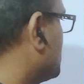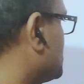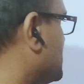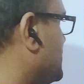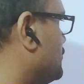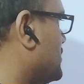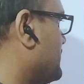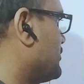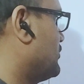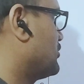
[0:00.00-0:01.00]
to 3 to
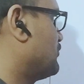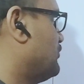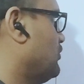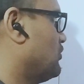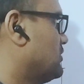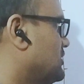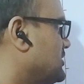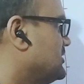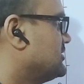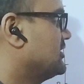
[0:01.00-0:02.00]
time t equal to 4,
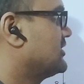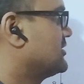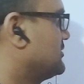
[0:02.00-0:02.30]
it